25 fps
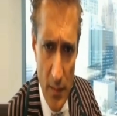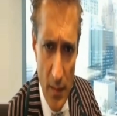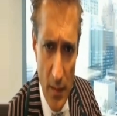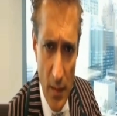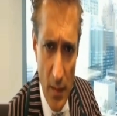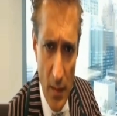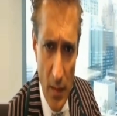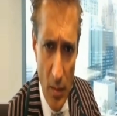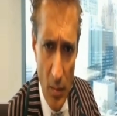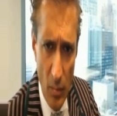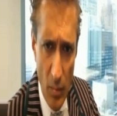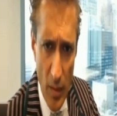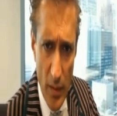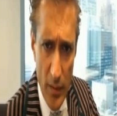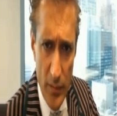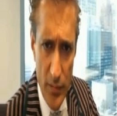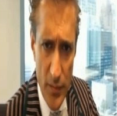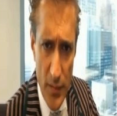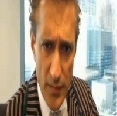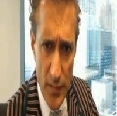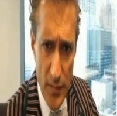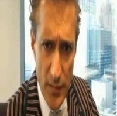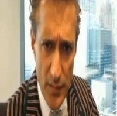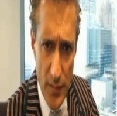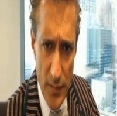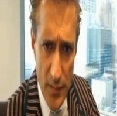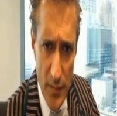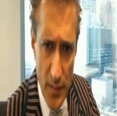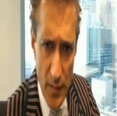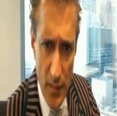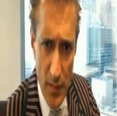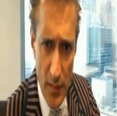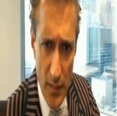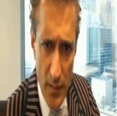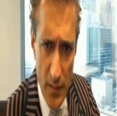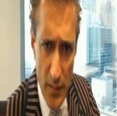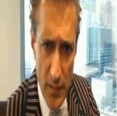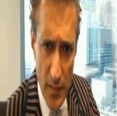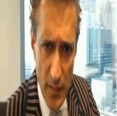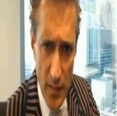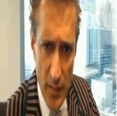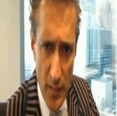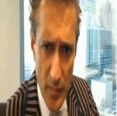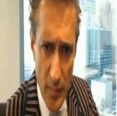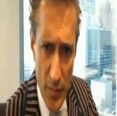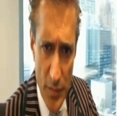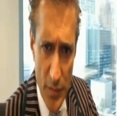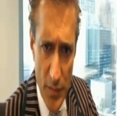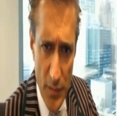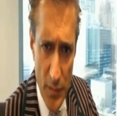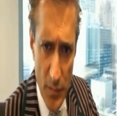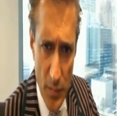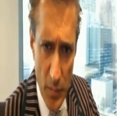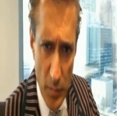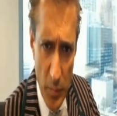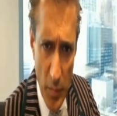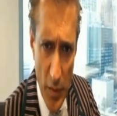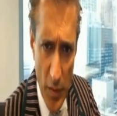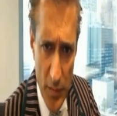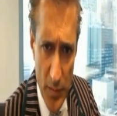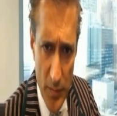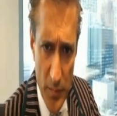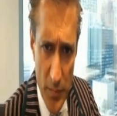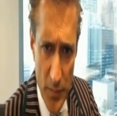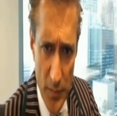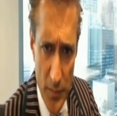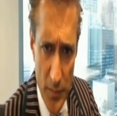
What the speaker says: What if such sincerely thinking machines were possible?